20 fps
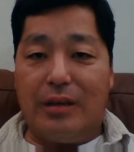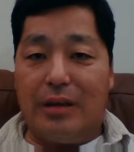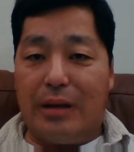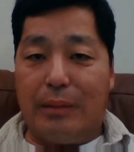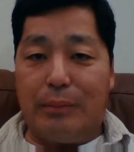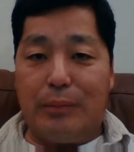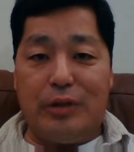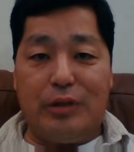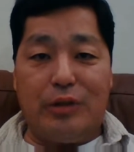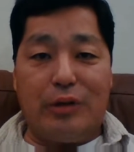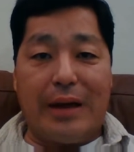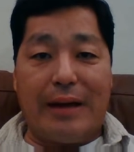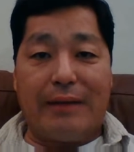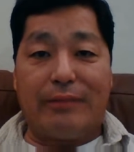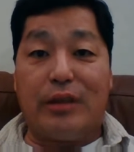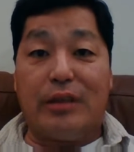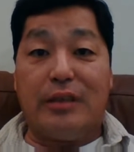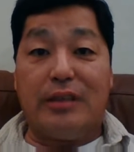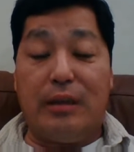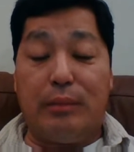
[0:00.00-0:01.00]
I mean, you
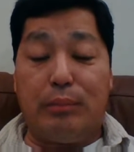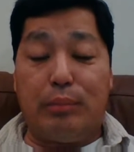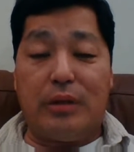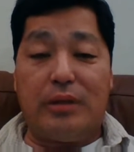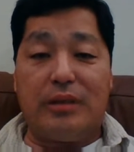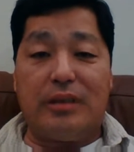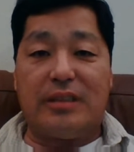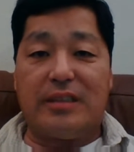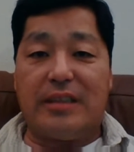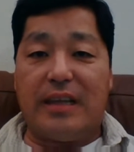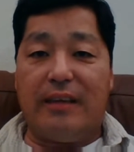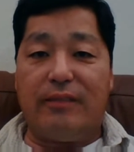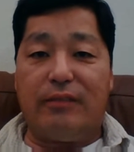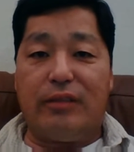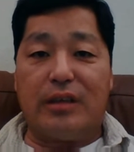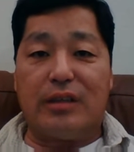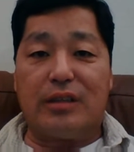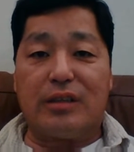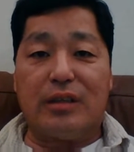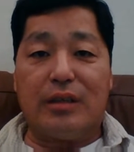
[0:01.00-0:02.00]
have to dip into
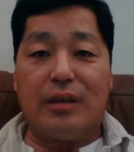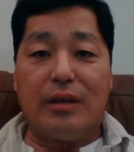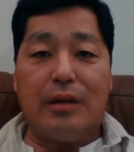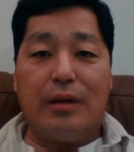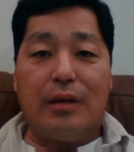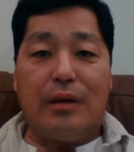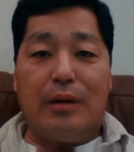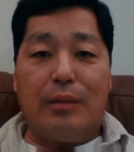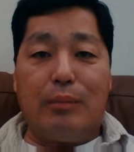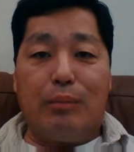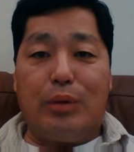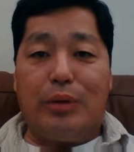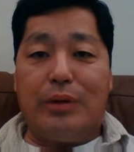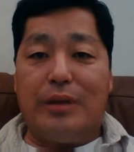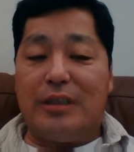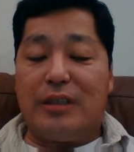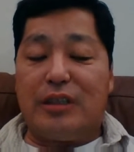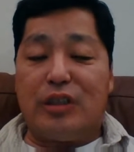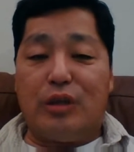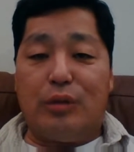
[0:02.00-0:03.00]
savings, but
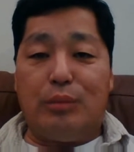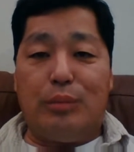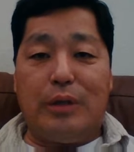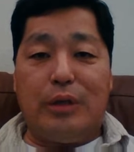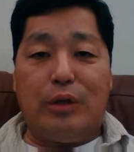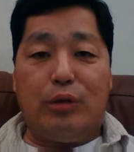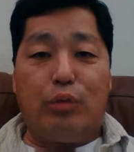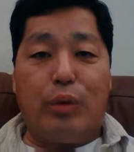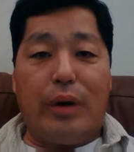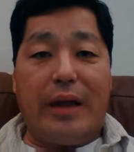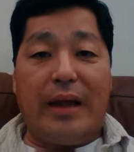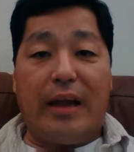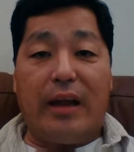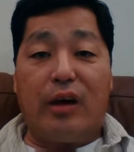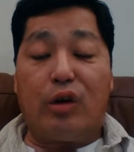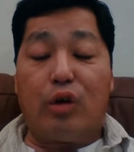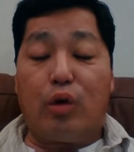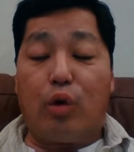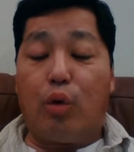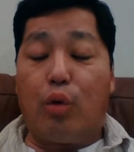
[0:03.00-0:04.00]
it should be
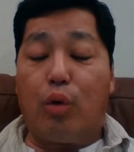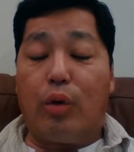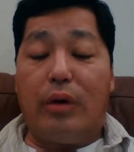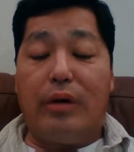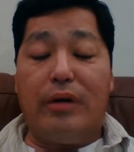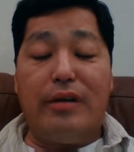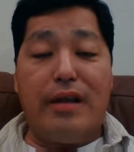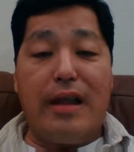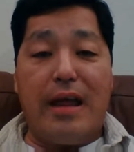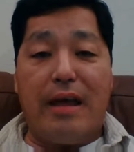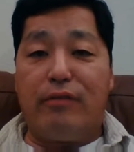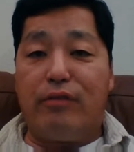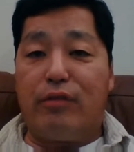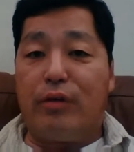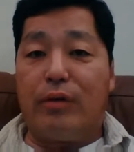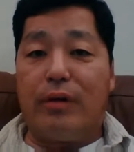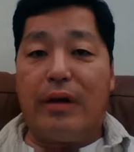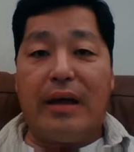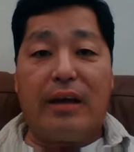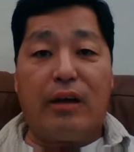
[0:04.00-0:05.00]
rare or
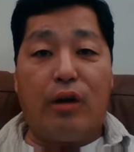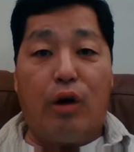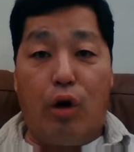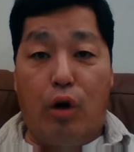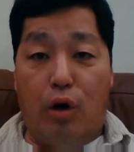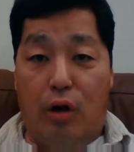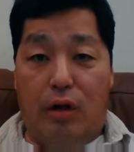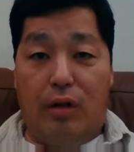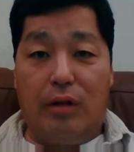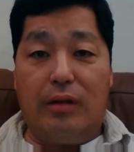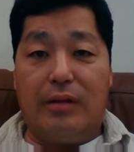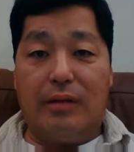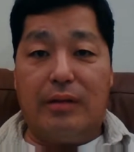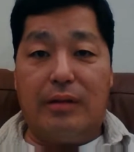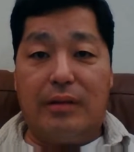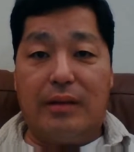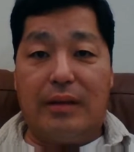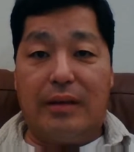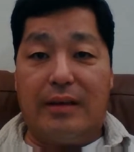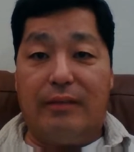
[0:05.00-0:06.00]
never at all.
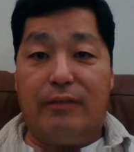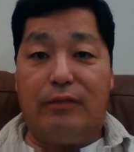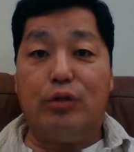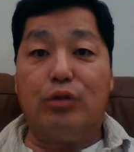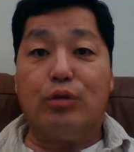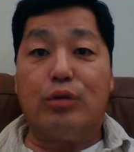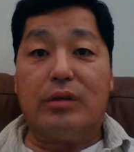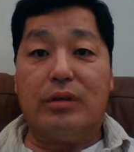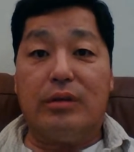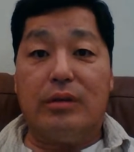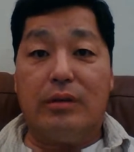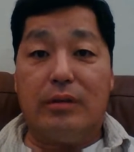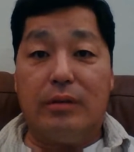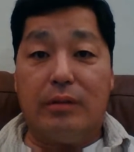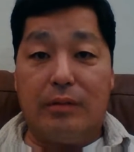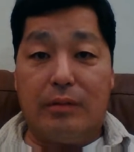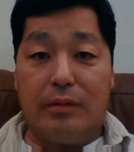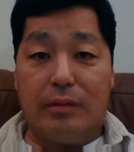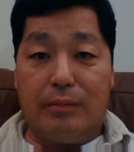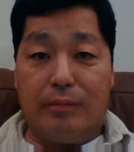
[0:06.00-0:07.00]
Like if you can
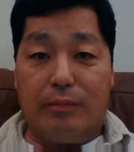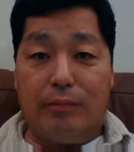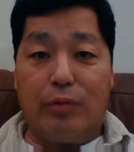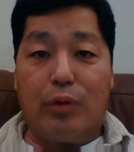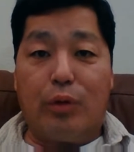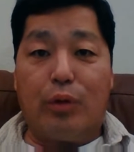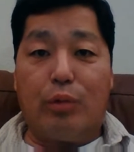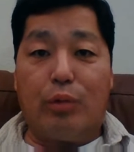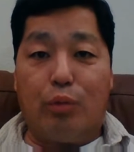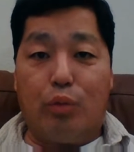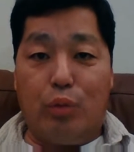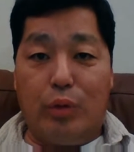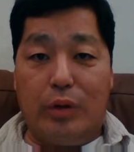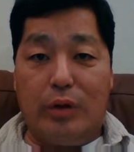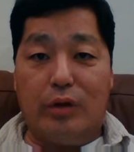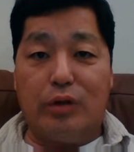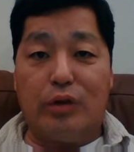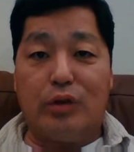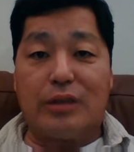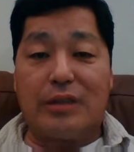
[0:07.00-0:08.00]

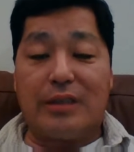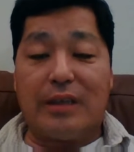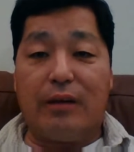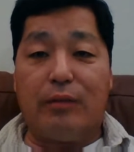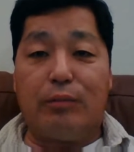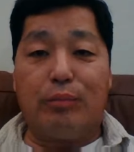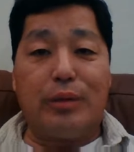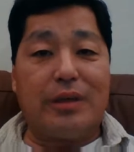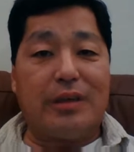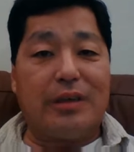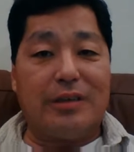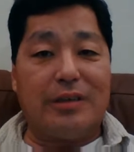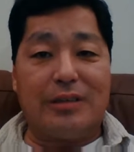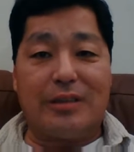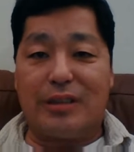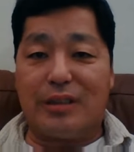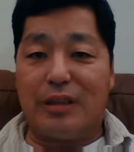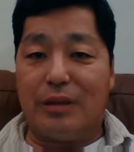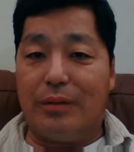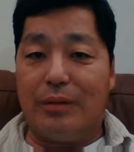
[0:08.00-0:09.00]
will yourself,
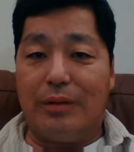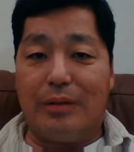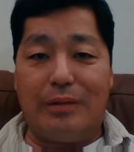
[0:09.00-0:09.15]
because